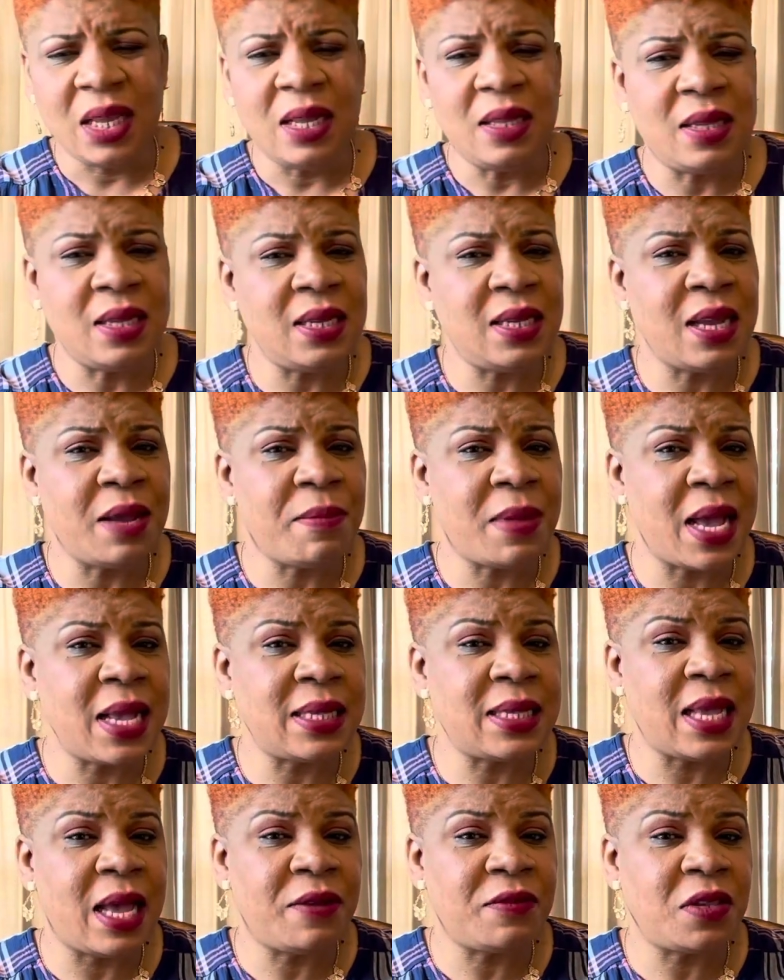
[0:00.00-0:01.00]
TJ
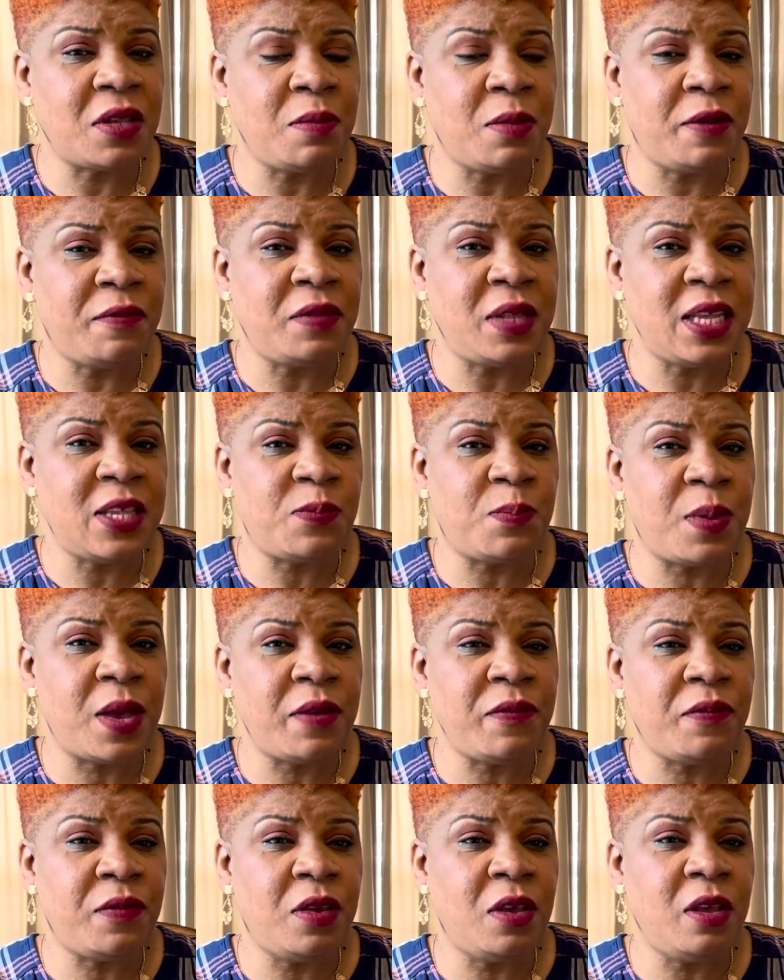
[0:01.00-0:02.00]
Maxx have some of these
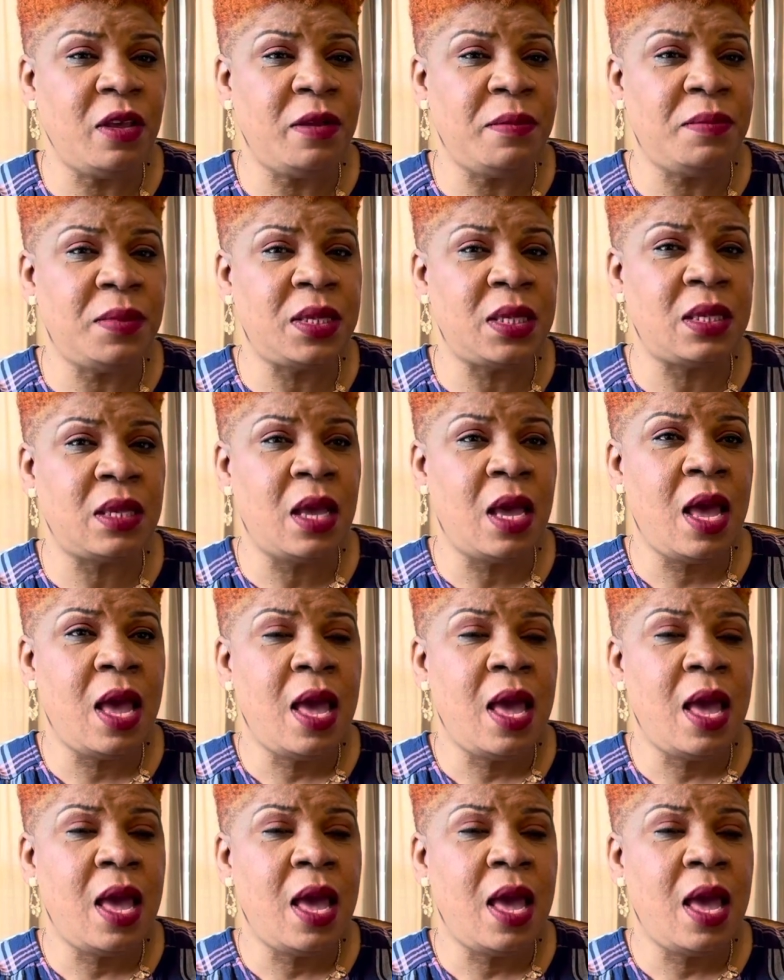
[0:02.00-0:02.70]
perfumes.